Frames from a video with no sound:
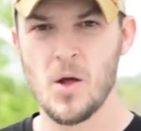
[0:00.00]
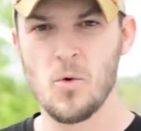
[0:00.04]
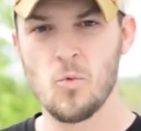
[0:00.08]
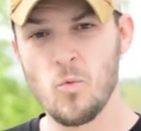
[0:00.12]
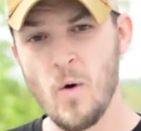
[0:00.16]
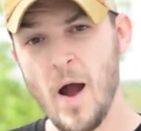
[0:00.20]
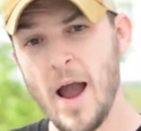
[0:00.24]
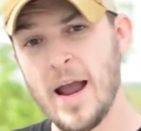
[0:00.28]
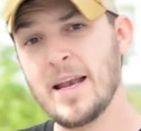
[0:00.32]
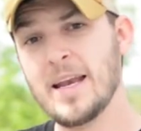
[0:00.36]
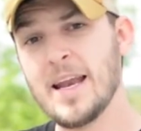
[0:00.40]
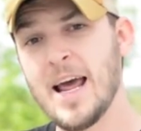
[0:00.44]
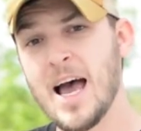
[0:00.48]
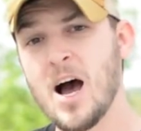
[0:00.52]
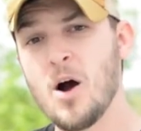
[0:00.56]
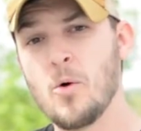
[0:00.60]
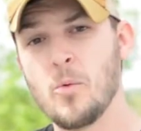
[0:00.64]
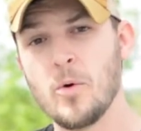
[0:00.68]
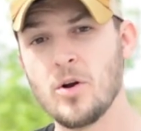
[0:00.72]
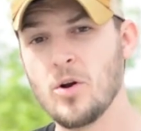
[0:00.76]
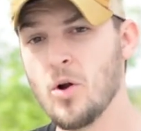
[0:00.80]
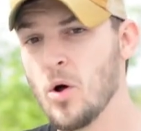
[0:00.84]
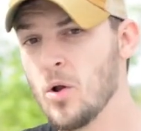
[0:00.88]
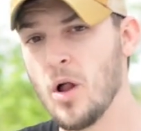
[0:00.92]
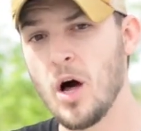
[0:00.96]
Right now,
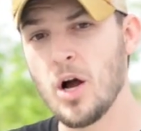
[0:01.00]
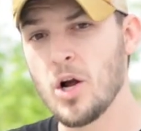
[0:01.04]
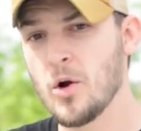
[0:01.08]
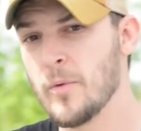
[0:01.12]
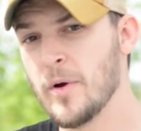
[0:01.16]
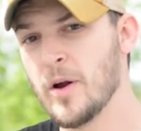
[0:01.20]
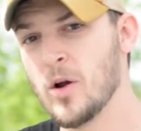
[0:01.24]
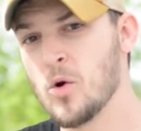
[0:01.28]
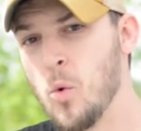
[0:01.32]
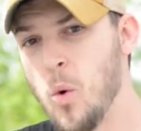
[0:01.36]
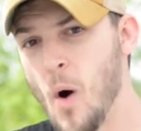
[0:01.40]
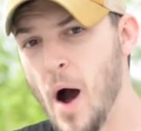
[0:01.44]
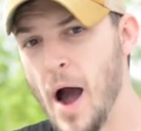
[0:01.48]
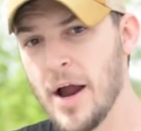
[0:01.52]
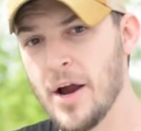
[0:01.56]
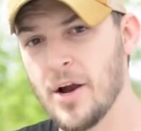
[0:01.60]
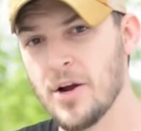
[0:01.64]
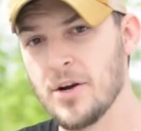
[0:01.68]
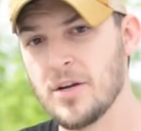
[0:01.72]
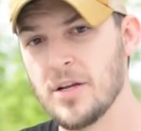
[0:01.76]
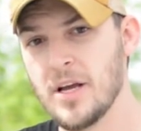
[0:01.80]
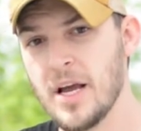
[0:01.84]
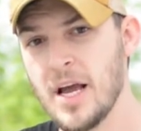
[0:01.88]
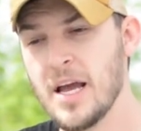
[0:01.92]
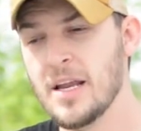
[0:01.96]
we're no longer
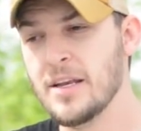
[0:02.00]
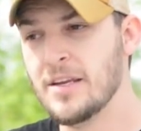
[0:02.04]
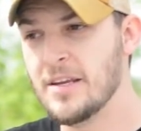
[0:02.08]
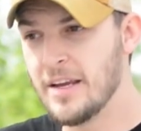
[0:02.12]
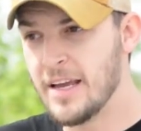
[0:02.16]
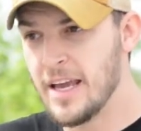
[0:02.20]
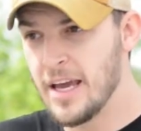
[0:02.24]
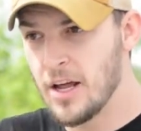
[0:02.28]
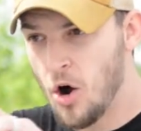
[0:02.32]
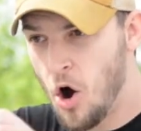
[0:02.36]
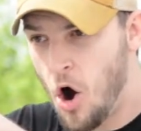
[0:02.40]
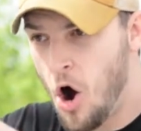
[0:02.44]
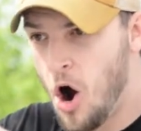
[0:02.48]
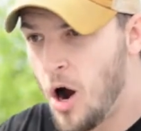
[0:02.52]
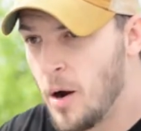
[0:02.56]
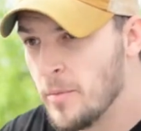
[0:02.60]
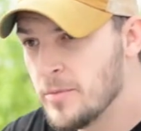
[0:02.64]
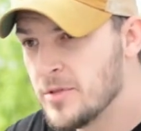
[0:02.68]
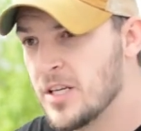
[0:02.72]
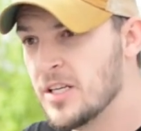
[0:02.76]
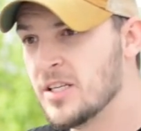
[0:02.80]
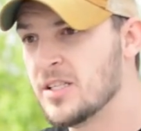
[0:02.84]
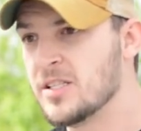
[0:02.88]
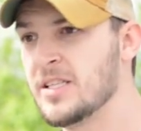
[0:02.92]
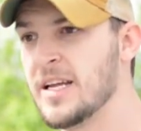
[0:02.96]
required to get
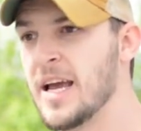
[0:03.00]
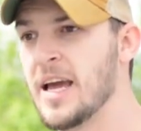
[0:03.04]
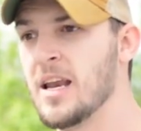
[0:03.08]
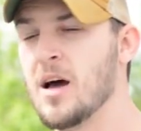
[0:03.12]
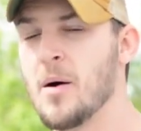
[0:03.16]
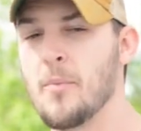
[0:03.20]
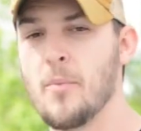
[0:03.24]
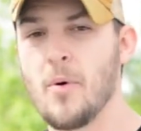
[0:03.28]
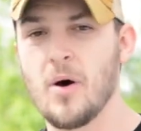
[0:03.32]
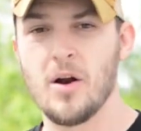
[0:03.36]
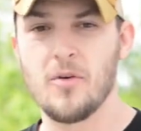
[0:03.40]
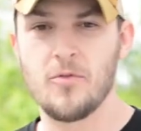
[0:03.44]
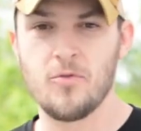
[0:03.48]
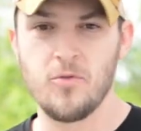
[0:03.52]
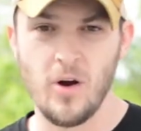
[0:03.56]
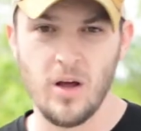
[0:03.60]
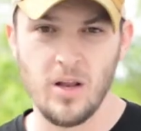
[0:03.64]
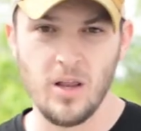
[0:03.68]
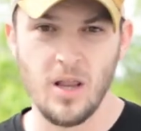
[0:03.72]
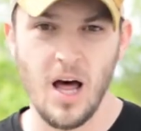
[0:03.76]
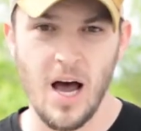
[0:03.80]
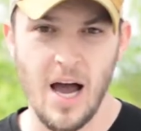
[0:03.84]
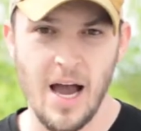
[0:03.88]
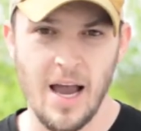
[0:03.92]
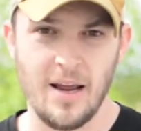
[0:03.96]
arms and stand up on a
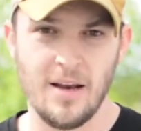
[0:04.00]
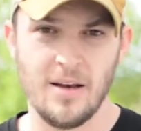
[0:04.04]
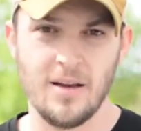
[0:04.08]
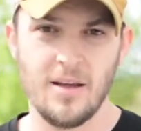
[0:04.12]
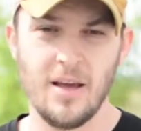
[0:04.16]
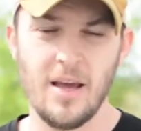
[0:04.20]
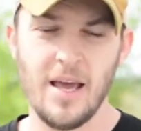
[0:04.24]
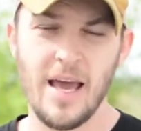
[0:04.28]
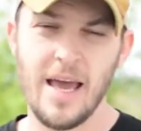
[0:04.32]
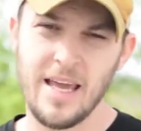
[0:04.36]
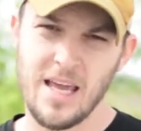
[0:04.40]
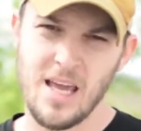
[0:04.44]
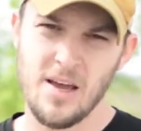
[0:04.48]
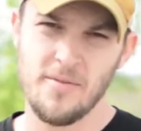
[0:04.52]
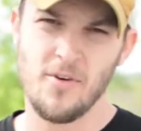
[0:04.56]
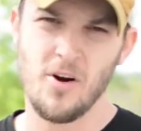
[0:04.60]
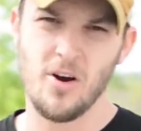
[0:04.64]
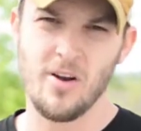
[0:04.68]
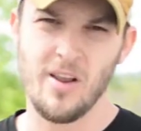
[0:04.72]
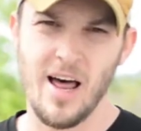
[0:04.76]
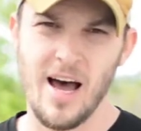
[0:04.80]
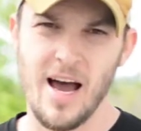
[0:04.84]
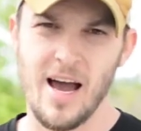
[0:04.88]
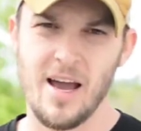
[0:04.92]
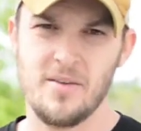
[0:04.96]
front line and give
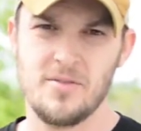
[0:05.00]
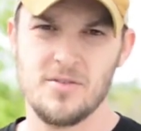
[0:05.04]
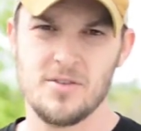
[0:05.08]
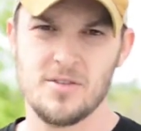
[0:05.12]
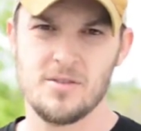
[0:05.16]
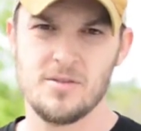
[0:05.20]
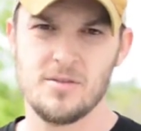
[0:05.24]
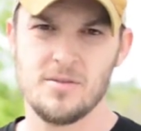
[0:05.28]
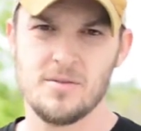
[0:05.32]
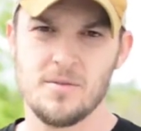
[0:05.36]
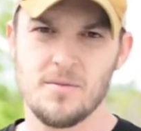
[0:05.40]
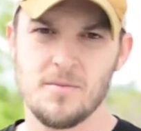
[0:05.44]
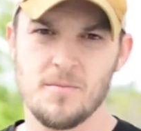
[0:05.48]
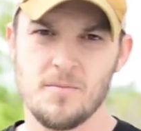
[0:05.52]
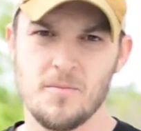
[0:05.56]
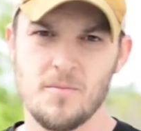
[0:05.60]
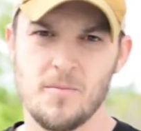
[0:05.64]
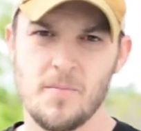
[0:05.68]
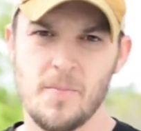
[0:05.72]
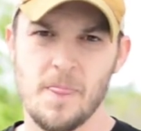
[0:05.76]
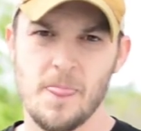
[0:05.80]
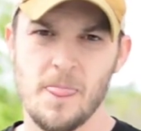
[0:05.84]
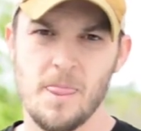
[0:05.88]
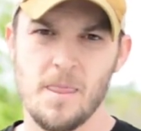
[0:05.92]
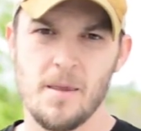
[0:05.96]
our lives.
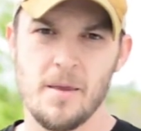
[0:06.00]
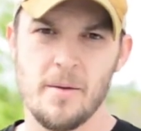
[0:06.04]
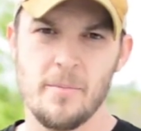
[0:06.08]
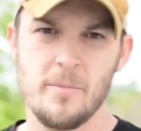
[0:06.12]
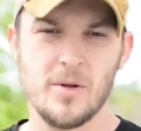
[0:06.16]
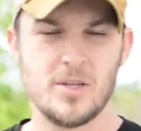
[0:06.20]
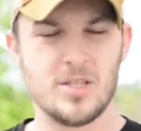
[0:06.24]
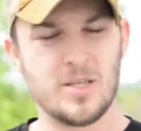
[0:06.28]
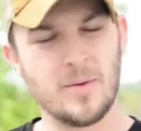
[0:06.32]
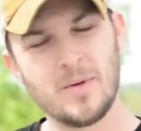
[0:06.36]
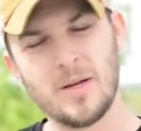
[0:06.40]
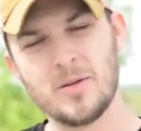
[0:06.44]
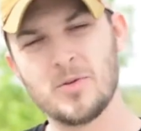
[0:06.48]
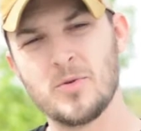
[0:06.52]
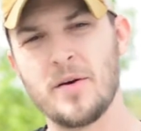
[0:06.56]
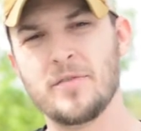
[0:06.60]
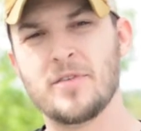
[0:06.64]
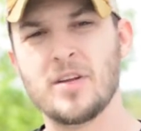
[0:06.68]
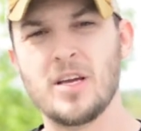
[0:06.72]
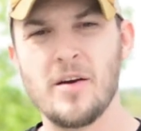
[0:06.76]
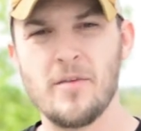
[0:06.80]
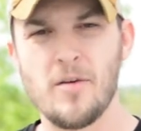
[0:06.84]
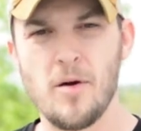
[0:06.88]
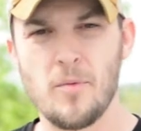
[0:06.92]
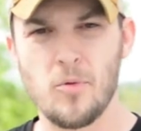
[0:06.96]
But sometimes we have
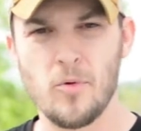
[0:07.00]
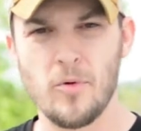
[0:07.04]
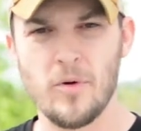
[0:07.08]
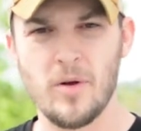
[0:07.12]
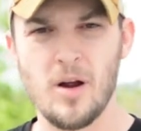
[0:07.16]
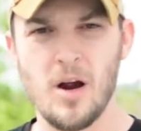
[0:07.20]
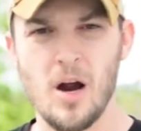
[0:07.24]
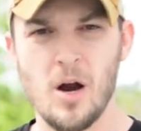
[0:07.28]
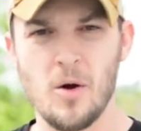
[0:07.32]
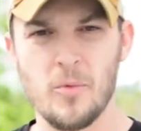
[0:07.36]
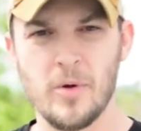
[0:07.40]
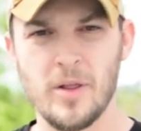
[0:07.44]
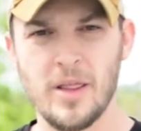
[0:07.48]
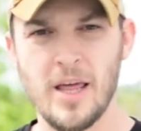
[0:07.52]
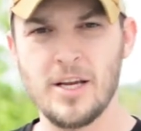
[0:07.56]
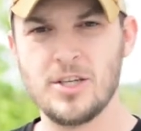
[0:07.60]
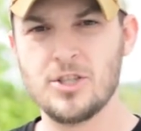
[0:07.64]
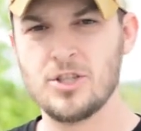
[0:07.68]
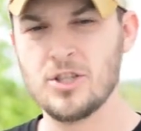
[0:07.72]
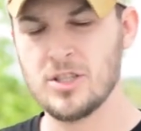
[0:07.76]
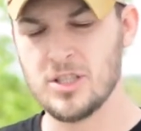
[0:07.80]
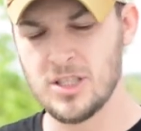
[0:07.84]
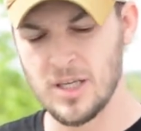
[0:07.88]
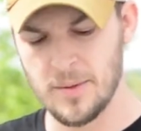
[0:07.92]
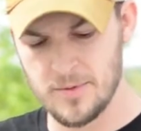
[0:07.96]
to give up our
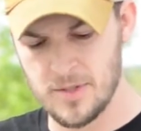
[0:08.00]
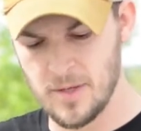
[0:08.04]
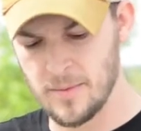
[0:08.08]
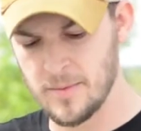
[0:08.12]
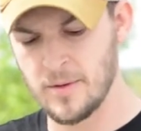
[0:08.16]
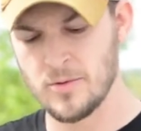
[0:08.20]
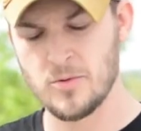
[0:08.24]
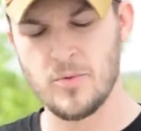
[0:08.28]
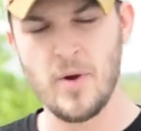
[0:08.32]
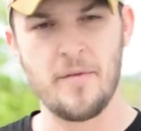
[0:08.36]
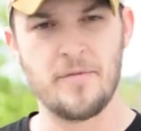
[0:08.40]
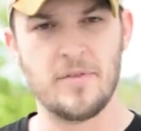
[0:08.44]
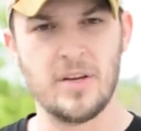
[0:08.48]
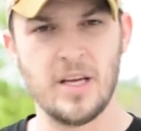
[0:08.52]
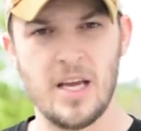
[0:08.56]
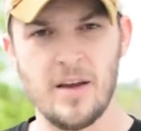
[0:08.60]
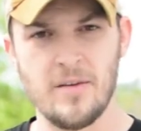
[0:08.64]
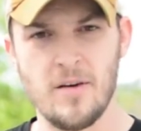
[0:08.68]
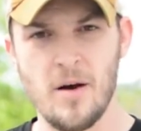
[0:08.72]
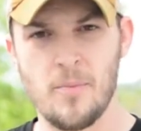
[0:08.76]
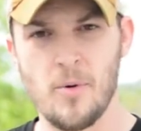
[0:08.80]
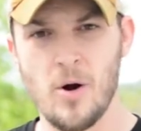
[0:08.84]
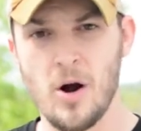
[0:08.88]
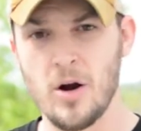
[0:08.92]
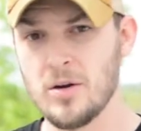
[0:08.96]
relationships, sometimes we have to
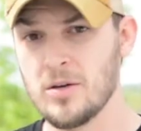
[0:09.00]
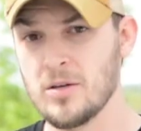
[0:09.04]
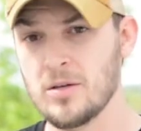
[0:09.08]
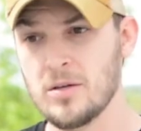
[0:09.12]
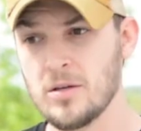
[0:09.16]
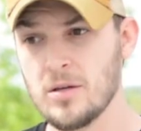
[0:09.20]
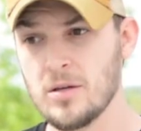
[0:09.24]
give up our